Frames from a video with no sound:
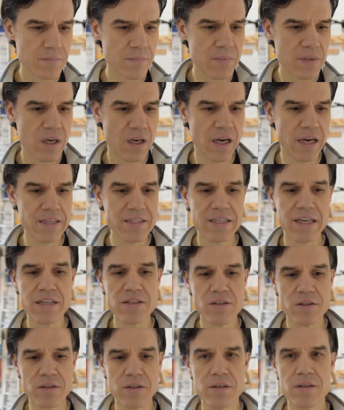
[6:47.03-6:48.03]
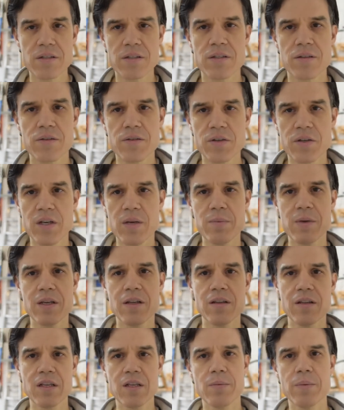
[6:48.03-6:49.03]
Tensors, those are going to be
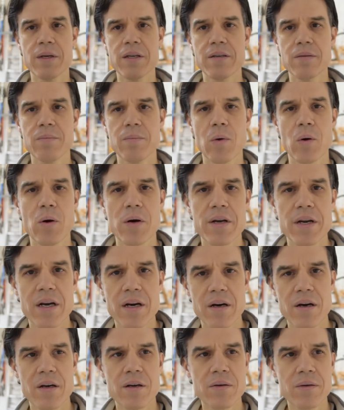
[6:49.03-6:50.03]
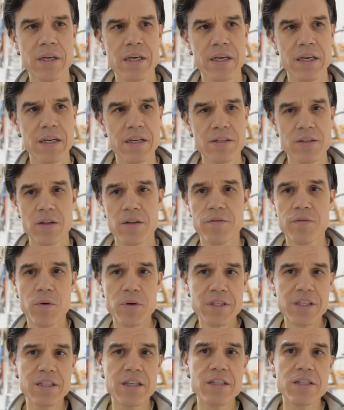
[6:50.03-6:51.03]
a little bit more narrow. So the
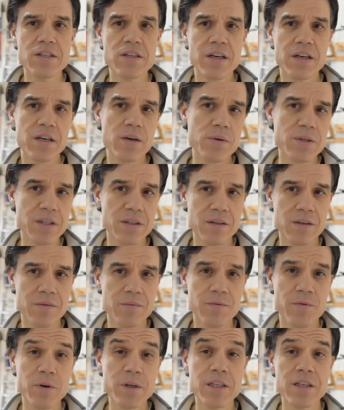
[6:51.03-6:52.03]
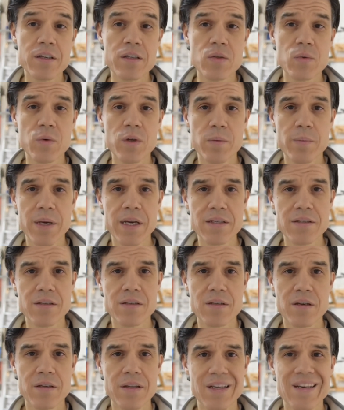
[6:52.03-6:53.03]
14-inch wheelbase
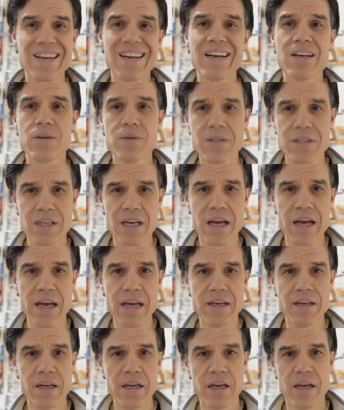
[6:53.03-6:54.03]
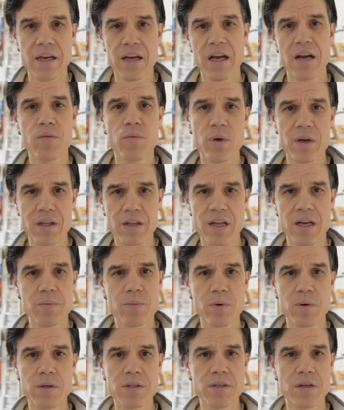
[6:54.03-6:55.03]
is on the narrow side of what a lot of
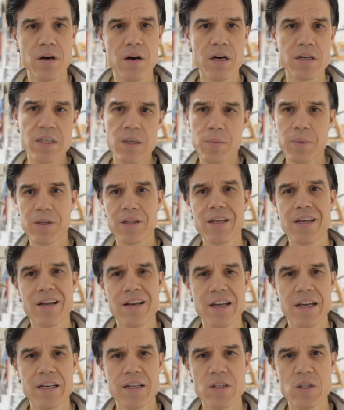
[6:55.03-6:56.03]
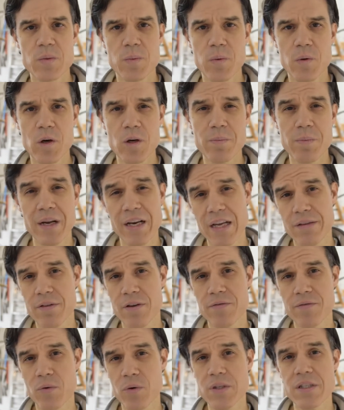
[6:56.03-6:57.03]
boards are. Typically an 8-inch board might have a
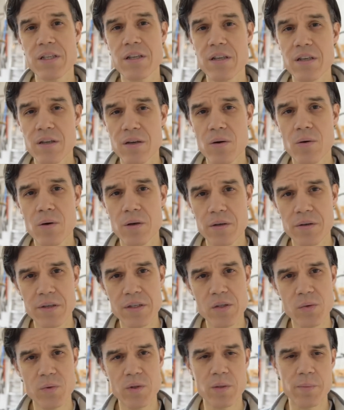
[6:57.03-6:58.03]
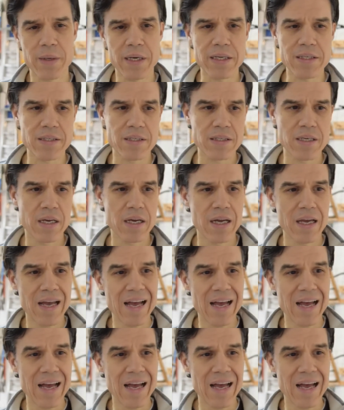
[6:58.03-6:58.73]
14.25-inch wheelbase.